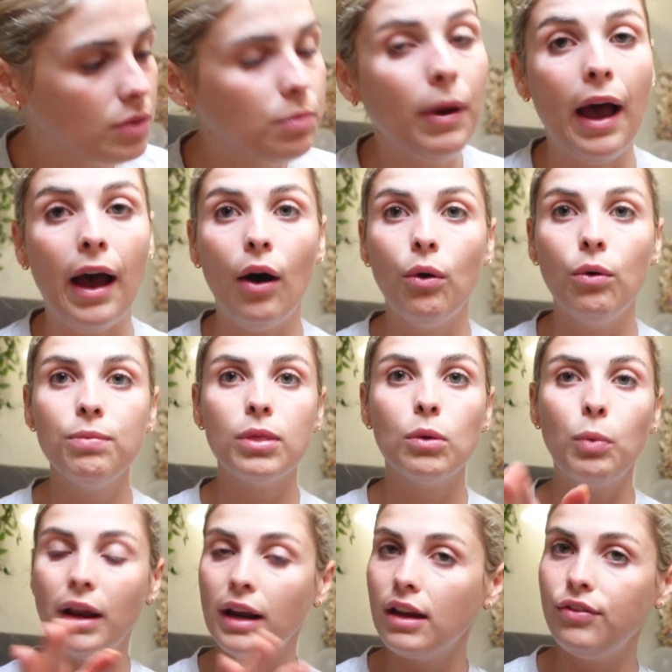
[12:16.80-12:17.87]
well,
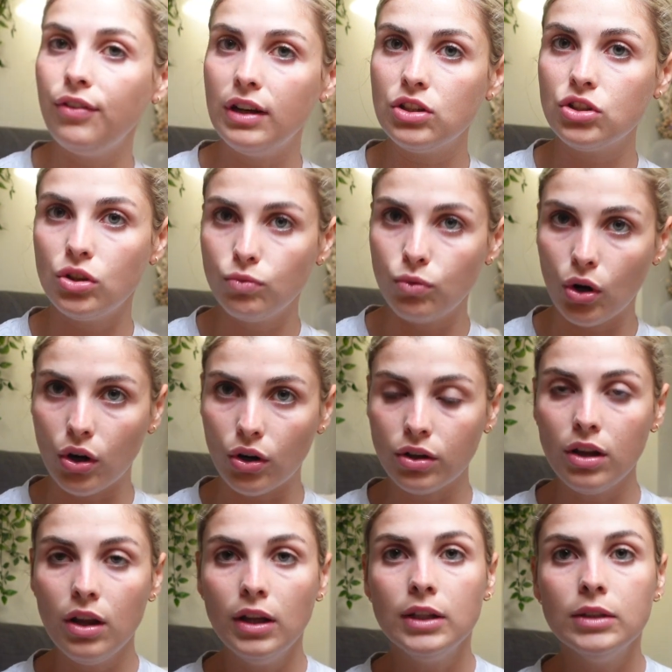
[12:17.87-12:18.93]
when I finished the
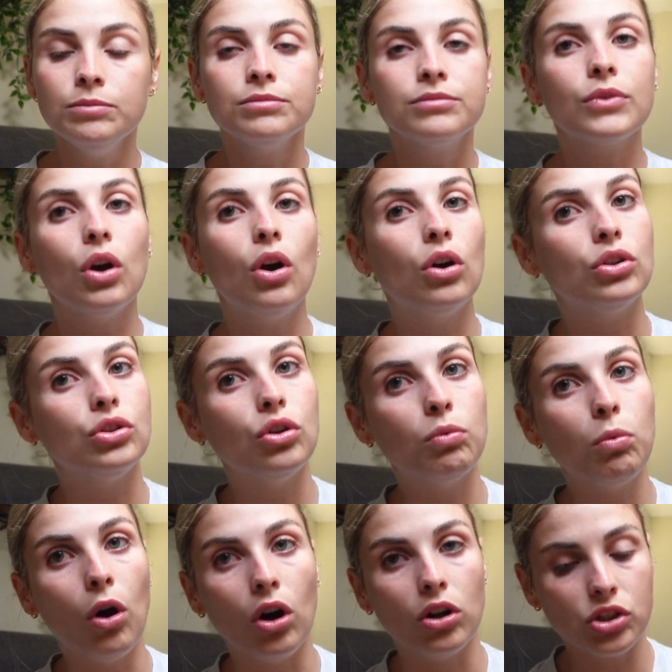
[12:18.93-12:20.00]
run on your
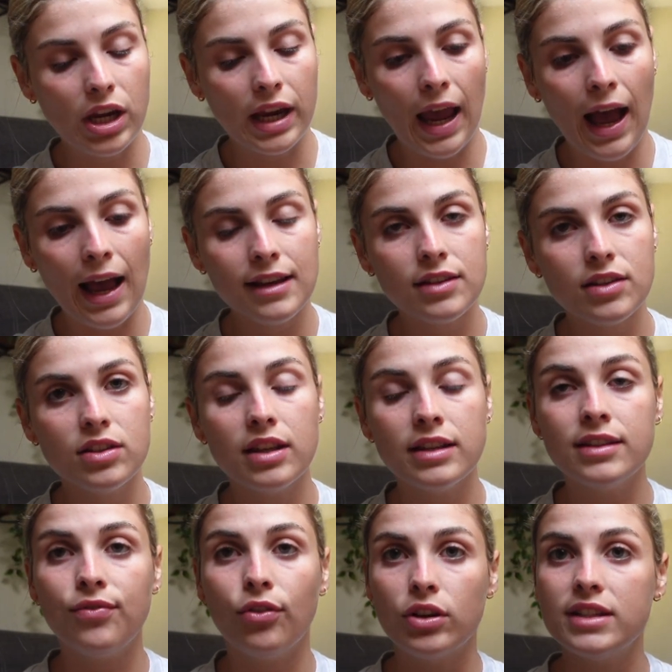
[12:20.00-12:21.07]
watch, it asks
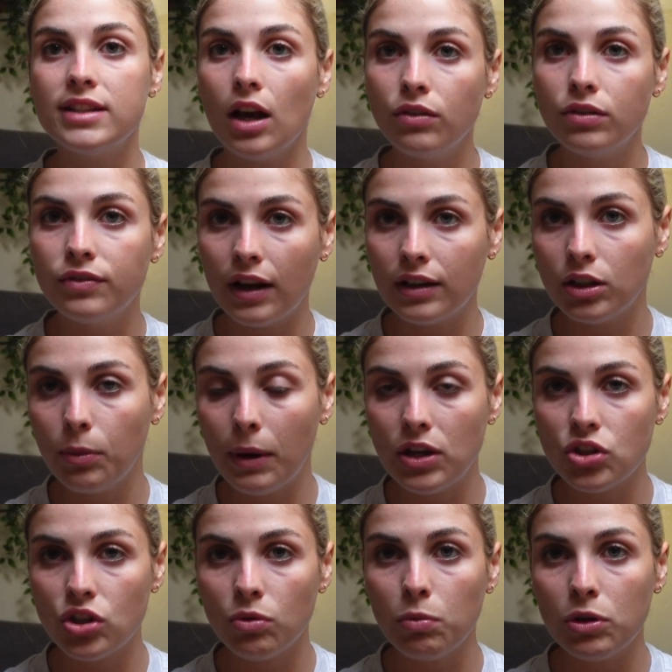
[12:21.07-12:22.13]
us for a
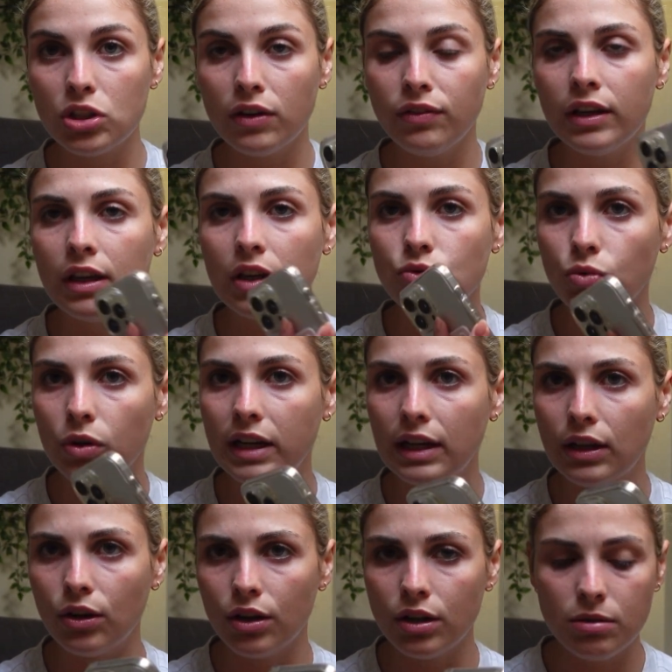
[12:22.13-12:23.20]
self-evaluation, which I think is really
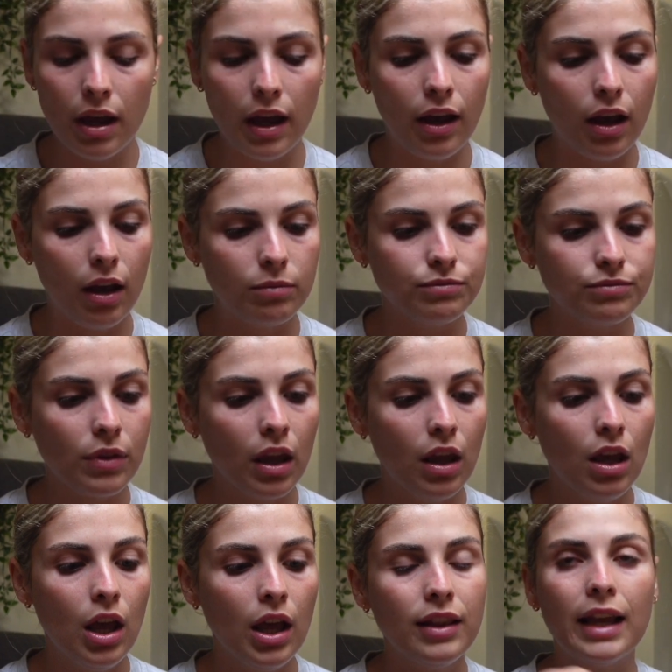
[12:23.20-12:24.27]
good.
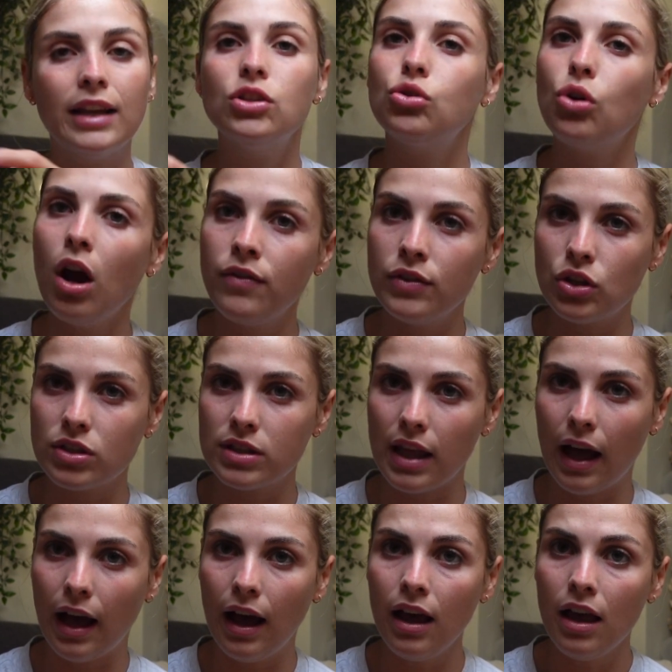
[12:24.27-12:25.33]
Like Strava does
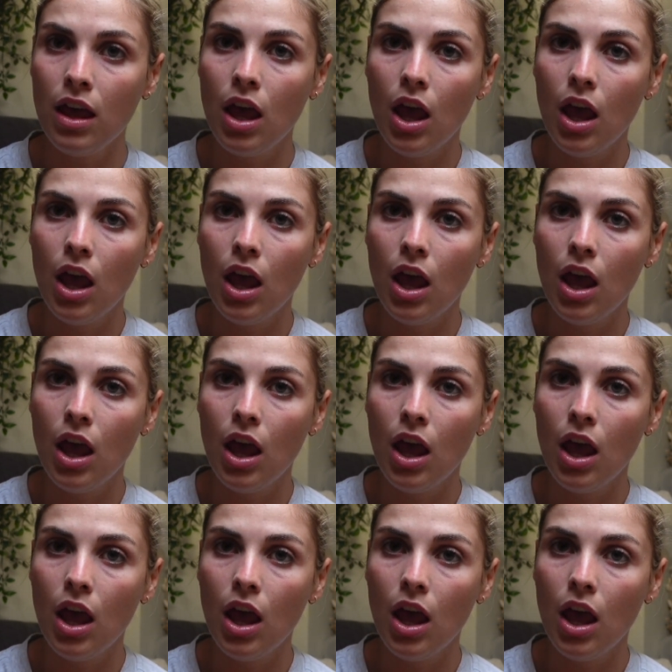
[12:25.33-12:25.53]
that.